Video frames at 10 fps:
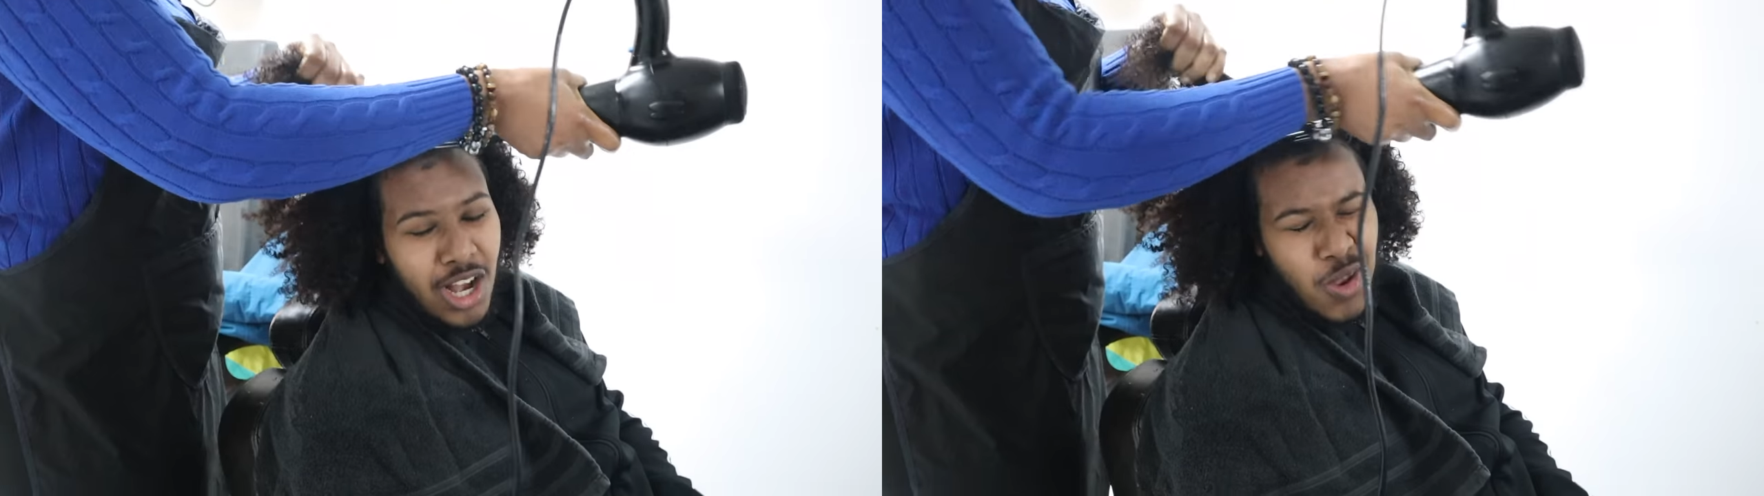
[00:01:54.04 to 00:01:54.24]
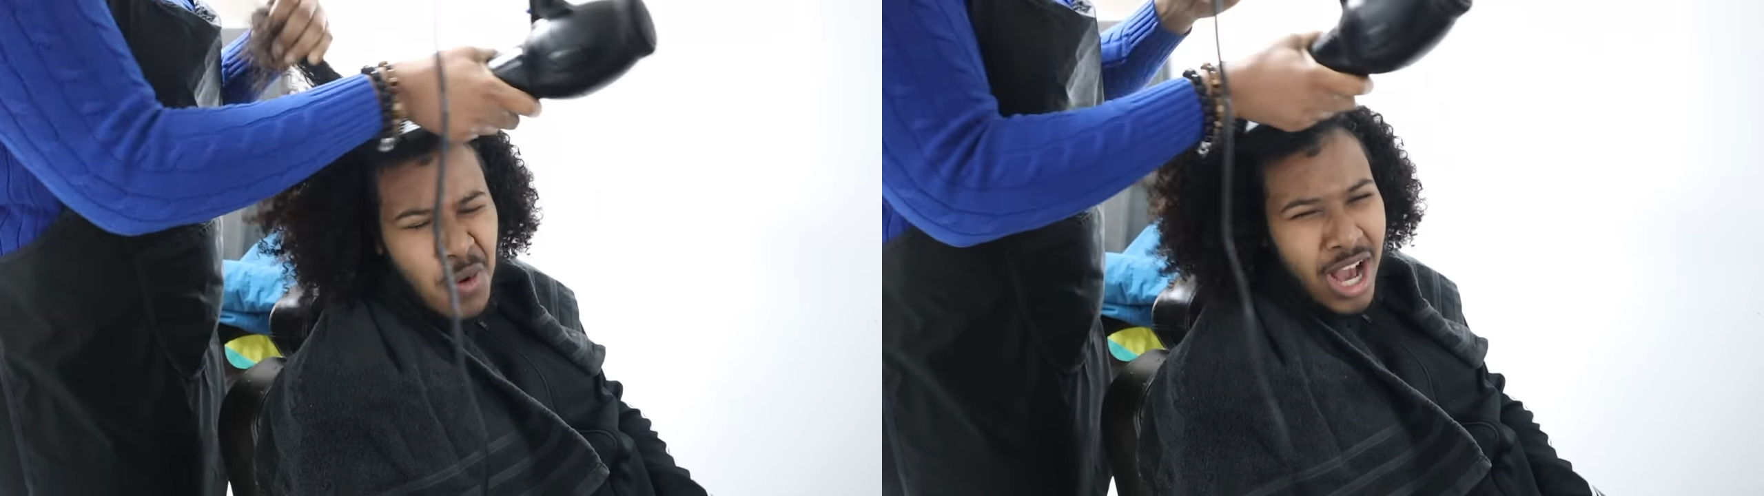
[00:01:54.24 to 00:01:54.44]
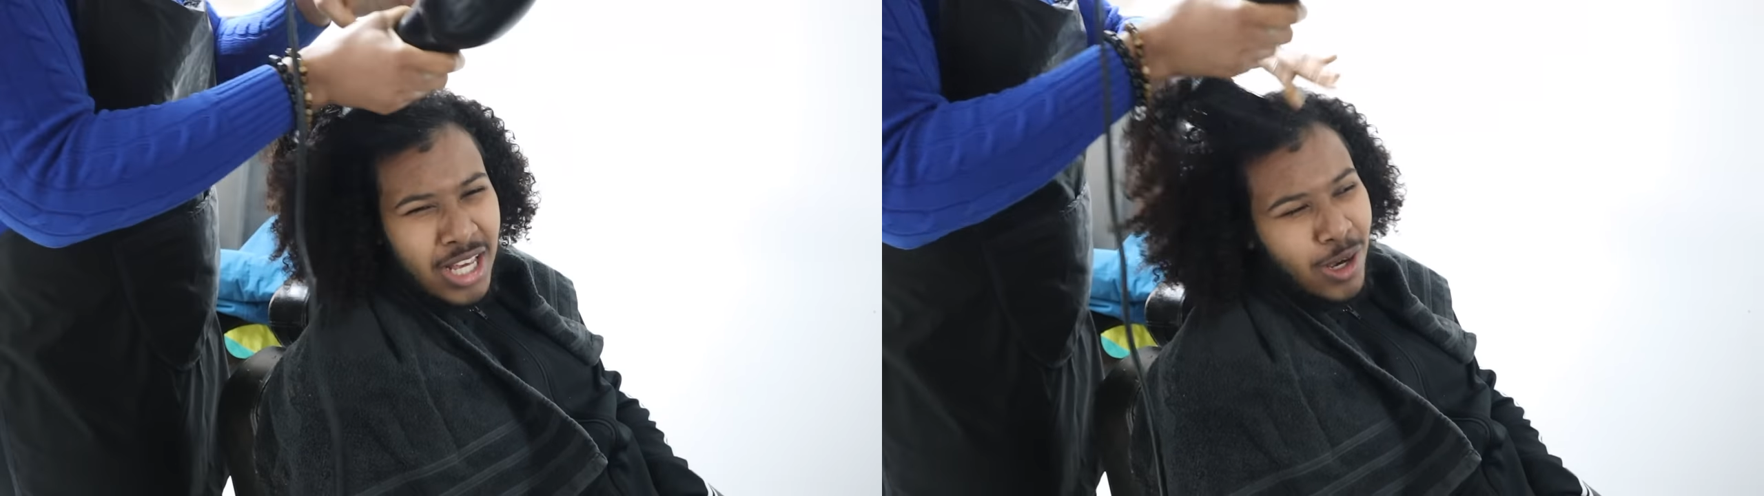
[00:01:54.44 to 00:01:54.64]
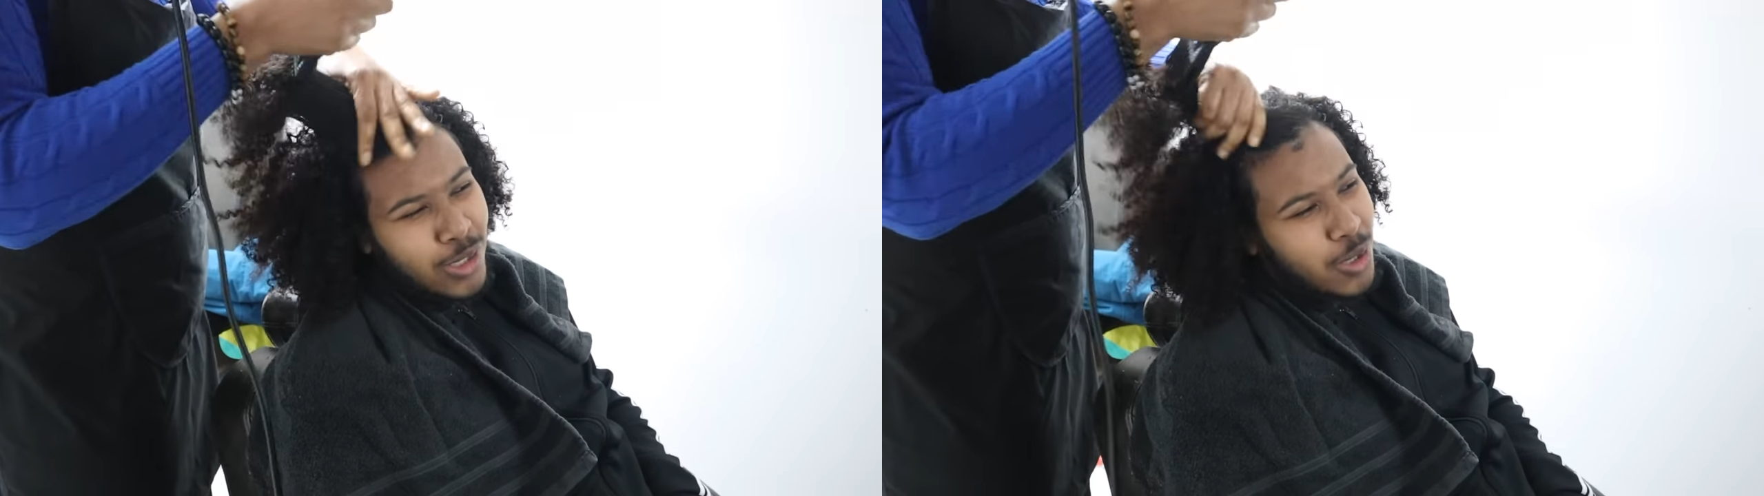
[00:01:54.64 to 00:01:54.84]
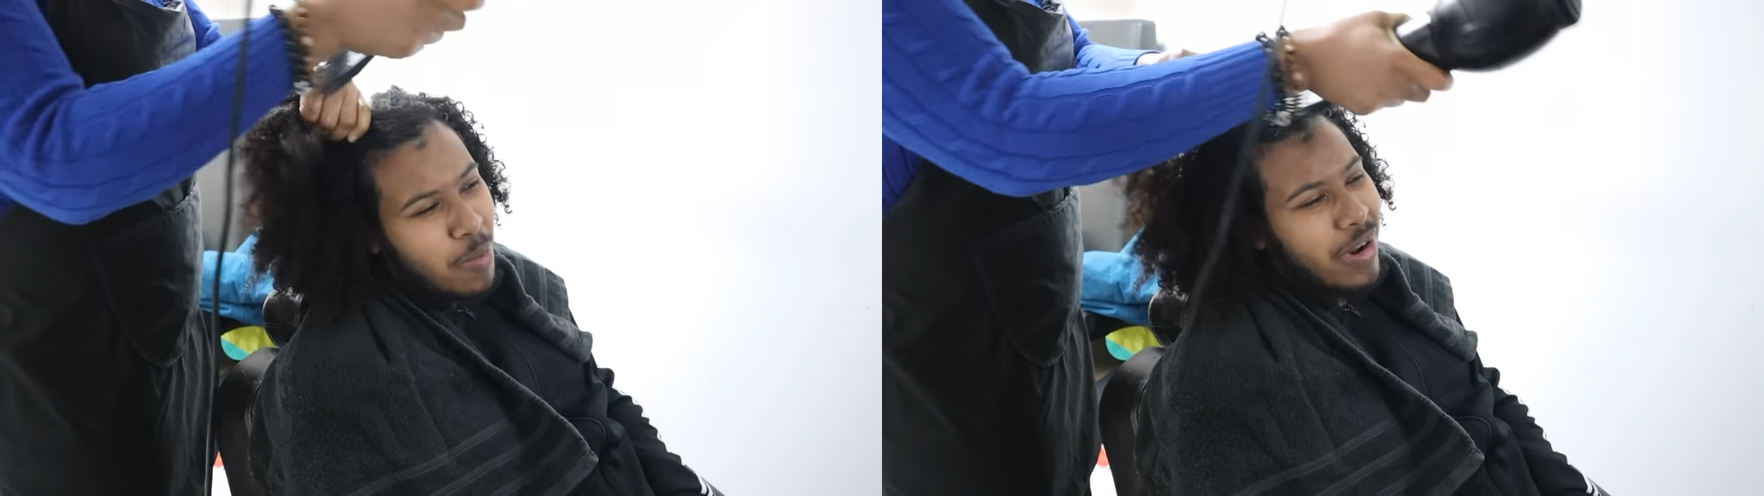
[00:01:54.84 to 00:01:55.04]
I don't know why
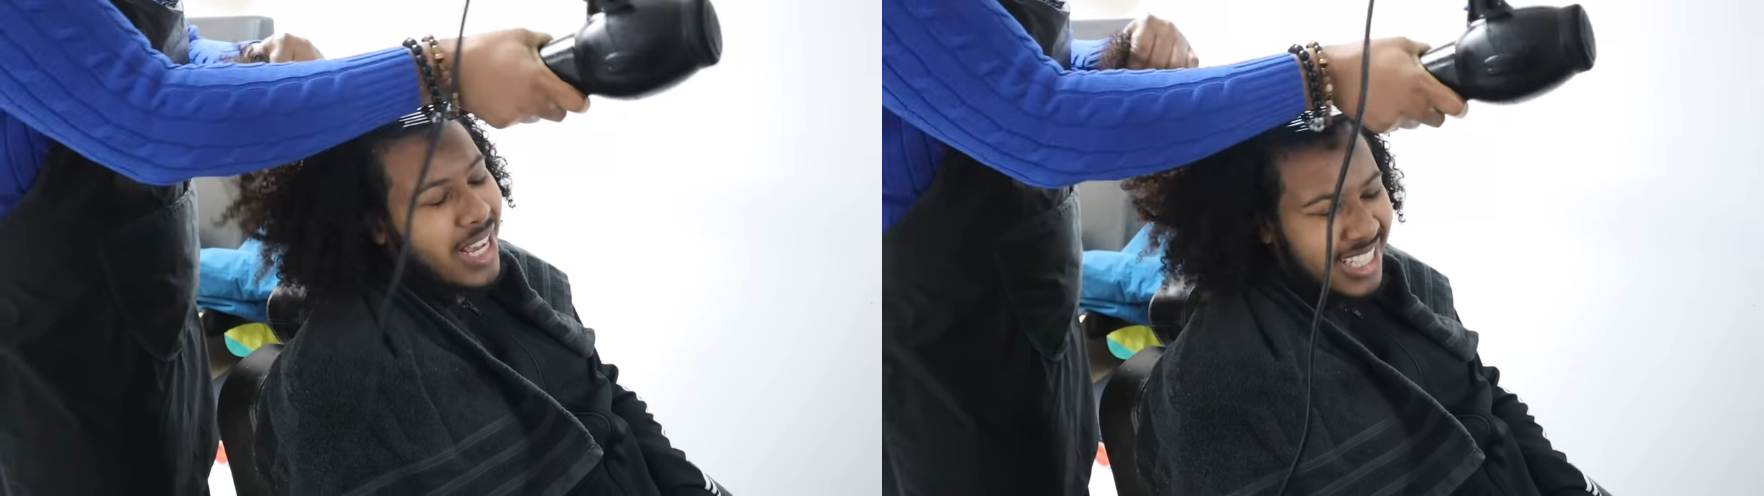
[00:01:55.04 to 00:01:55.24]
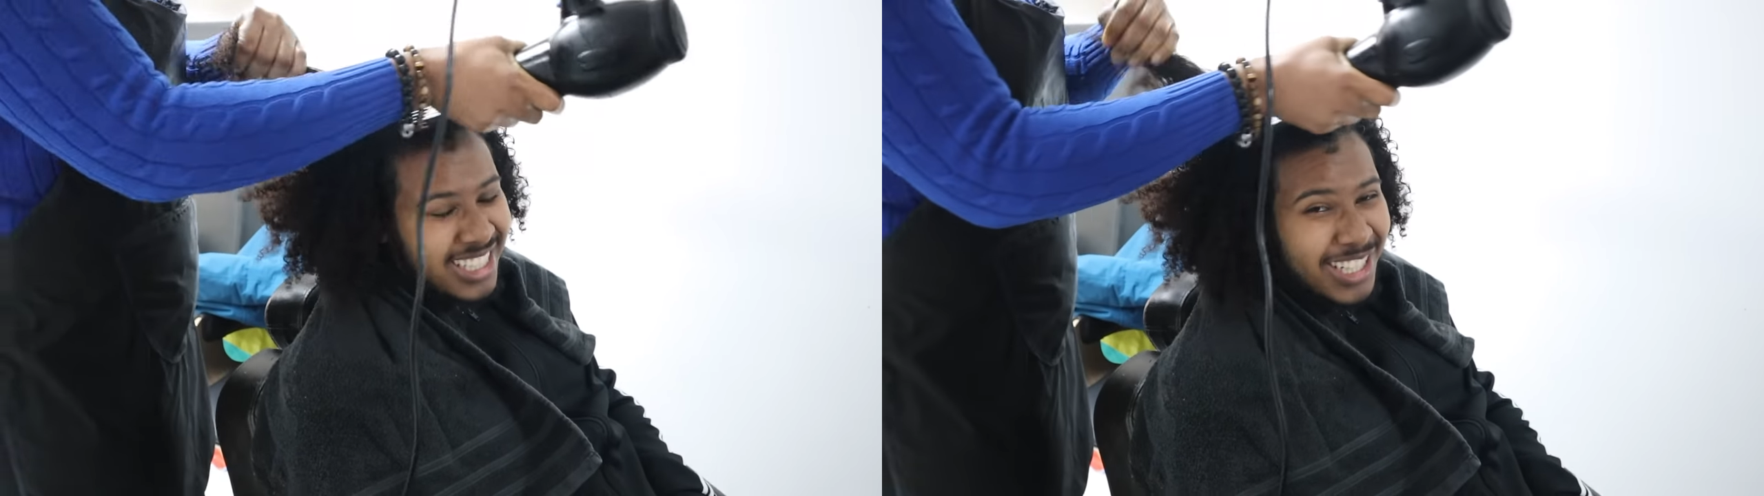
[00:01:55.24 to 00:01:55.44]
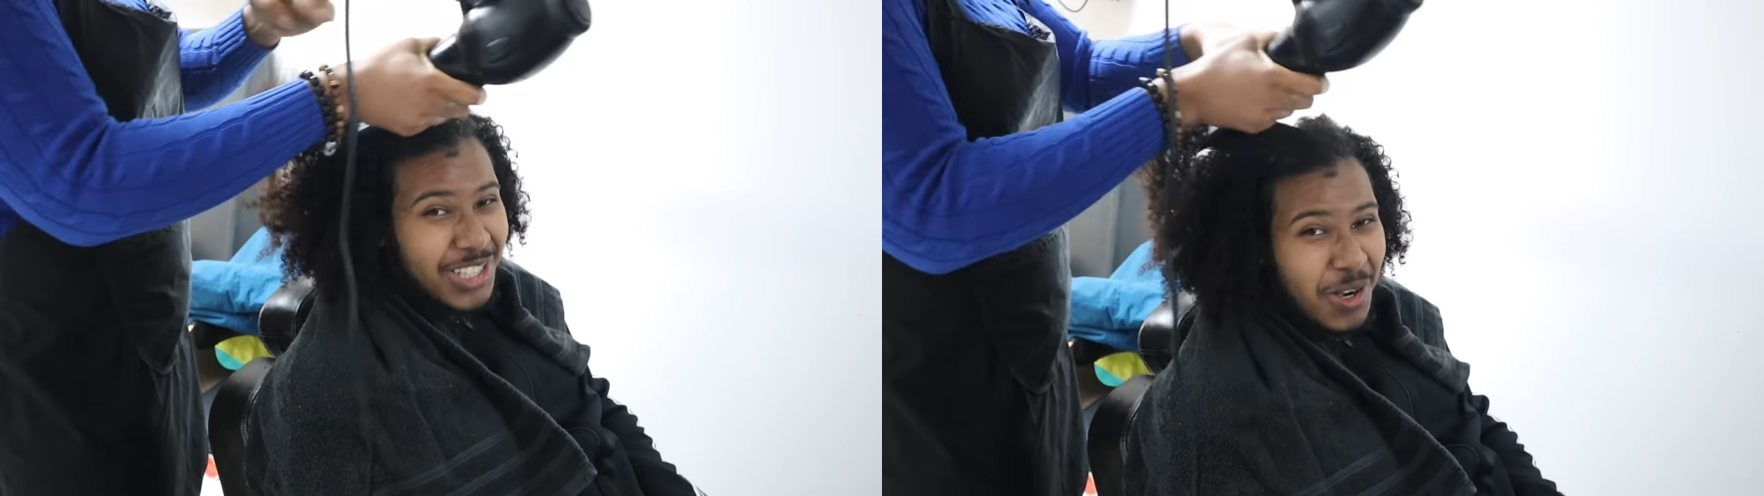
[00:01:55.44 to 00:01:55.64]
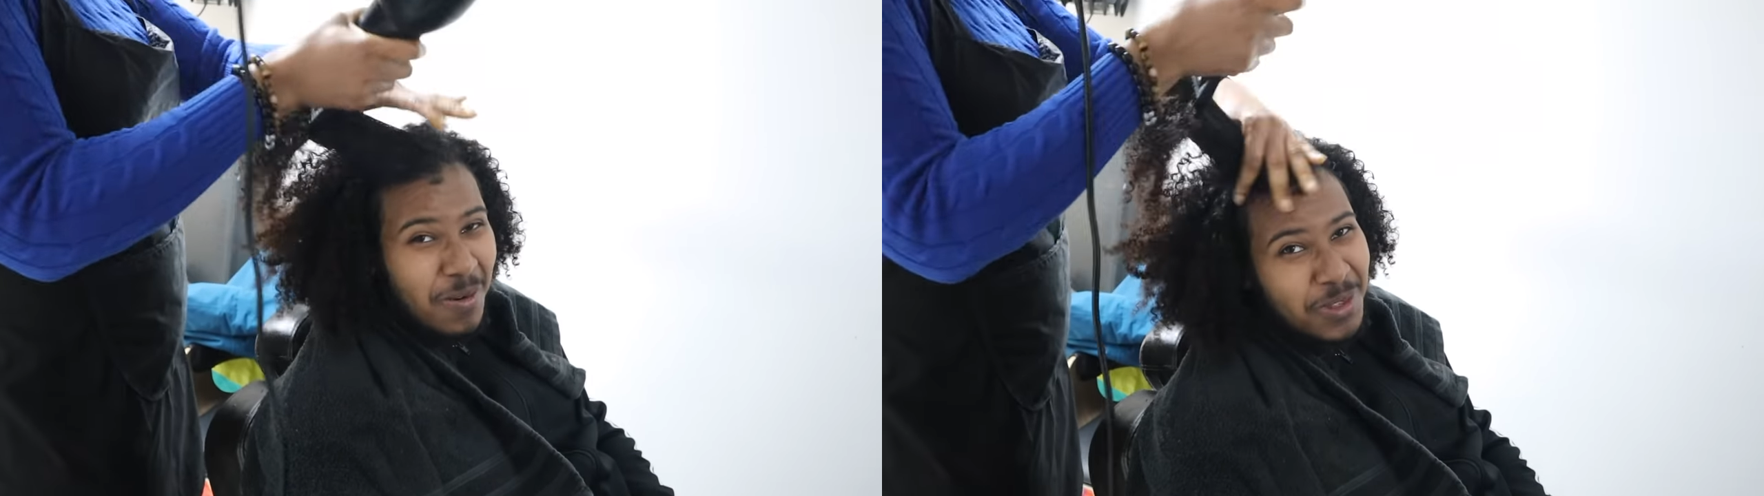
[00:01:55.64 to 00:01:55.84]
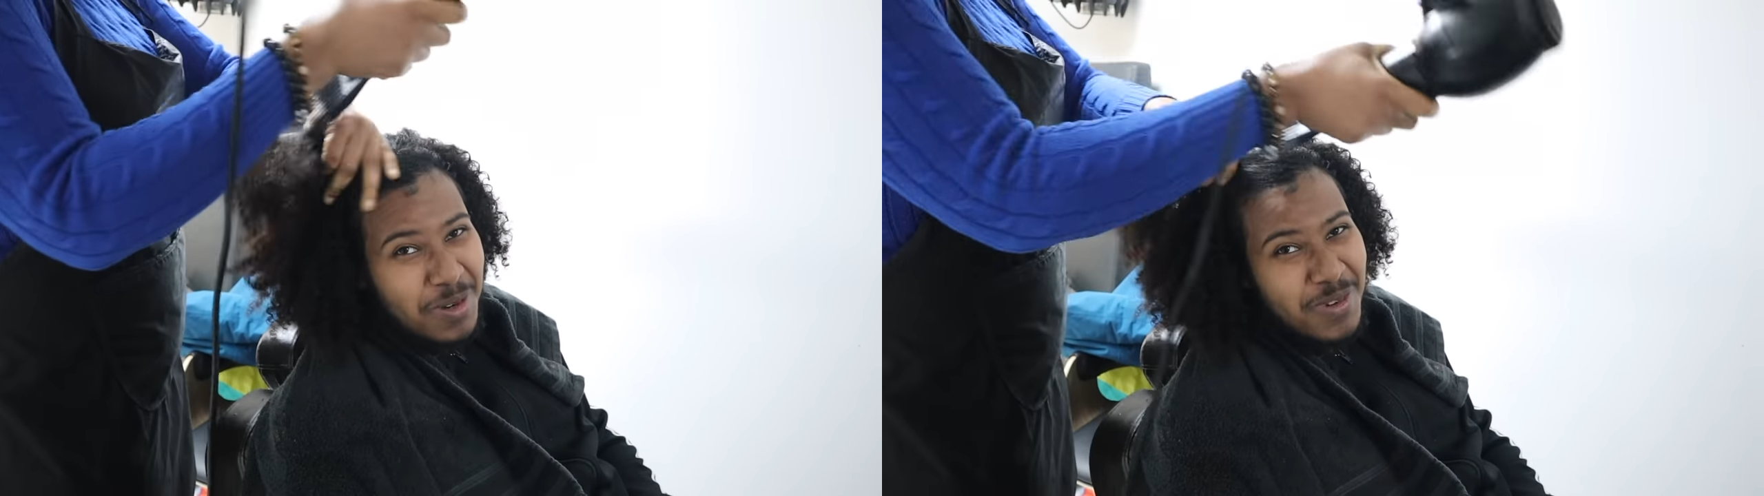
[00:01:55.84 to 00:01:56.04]
girls complain. It's actually
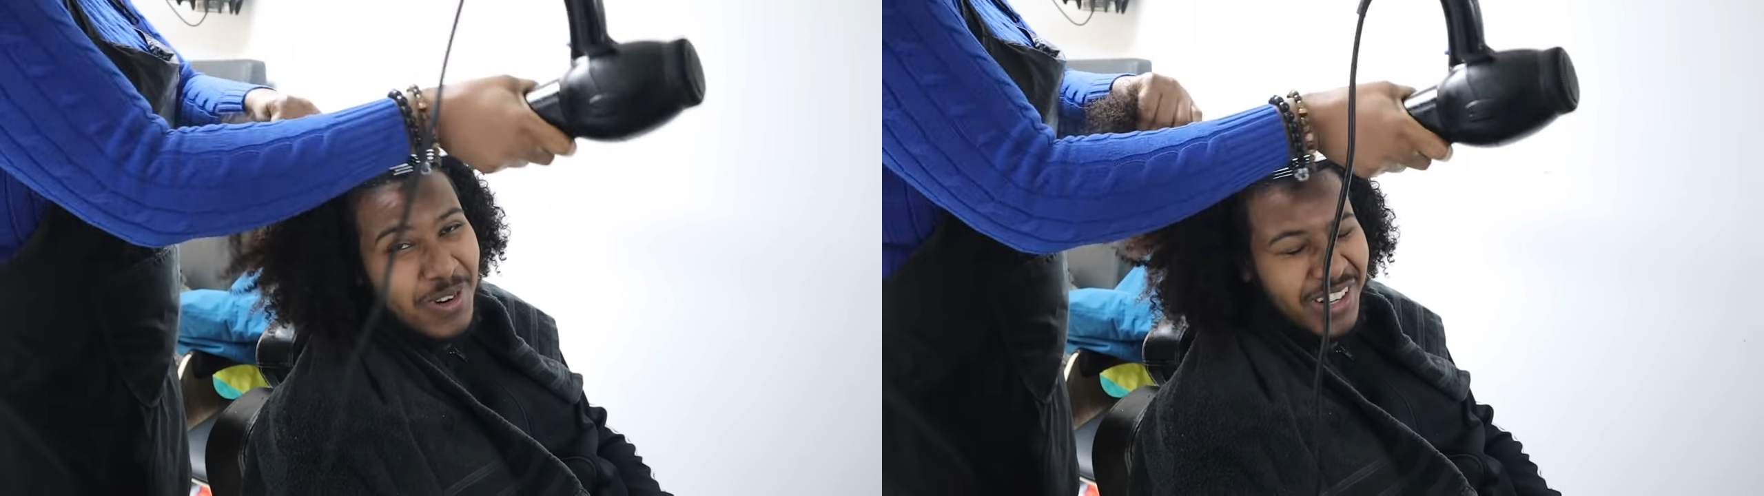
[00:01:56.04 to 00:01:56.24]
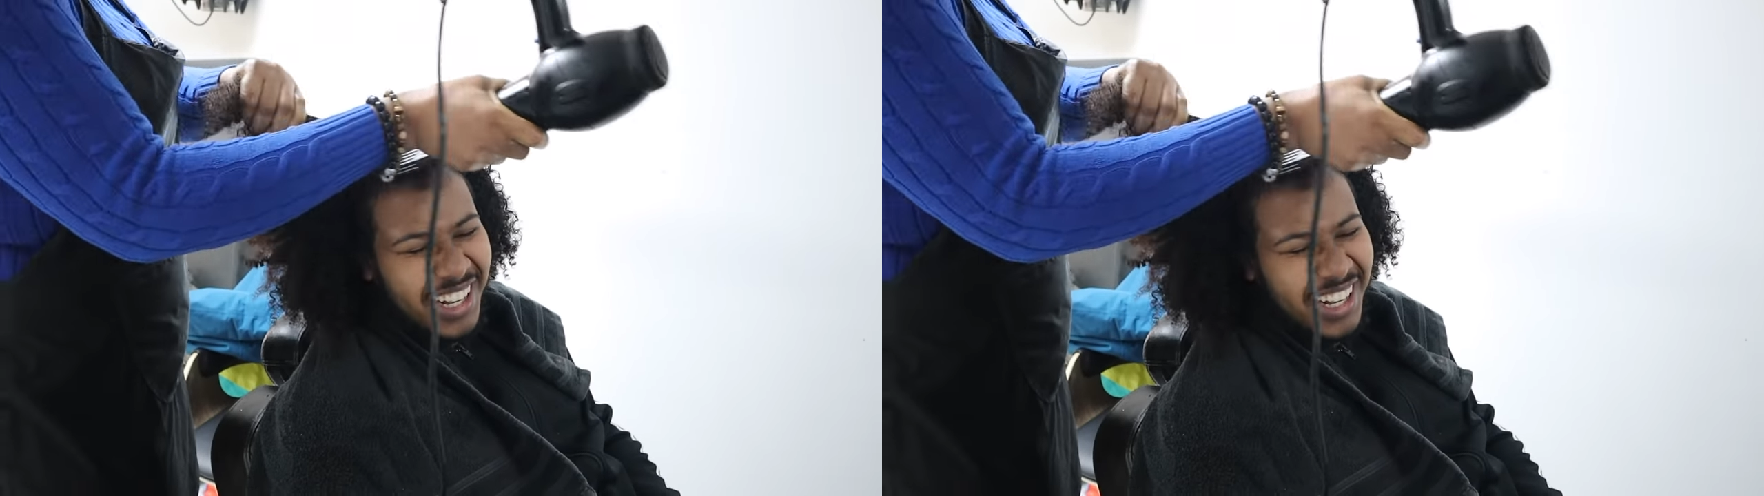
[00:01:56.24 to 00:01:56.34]
comfortable.